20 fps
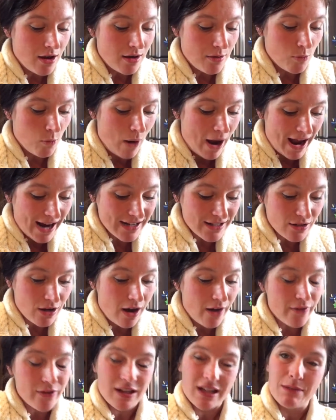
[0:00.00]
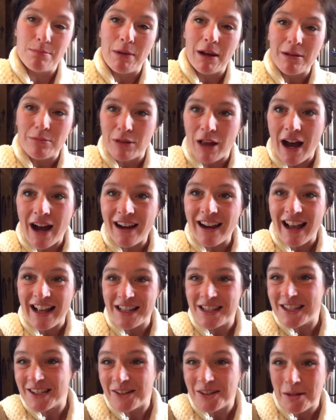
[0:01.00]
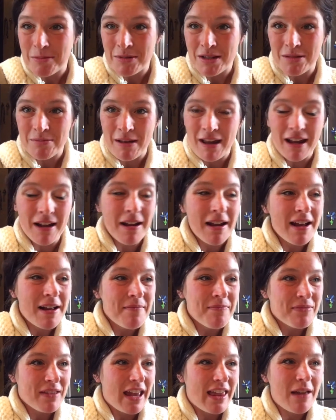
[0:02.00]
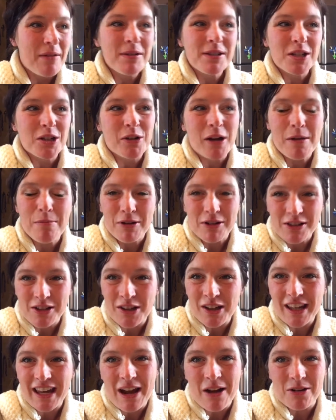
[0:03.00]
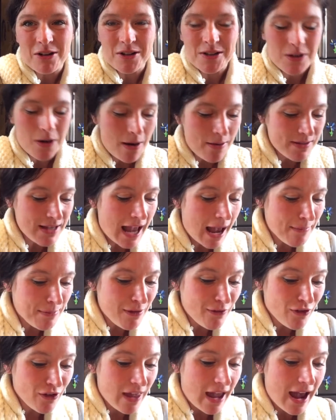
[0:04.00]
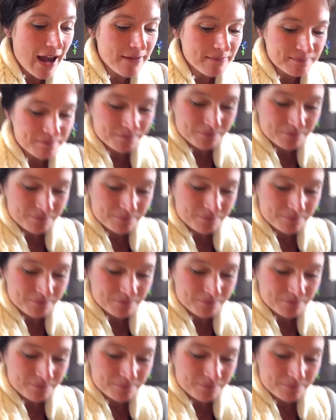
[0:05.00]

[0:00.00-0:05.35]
wax off of this big block and sold them to me. And that was a great personal encounter. So I was happy for that.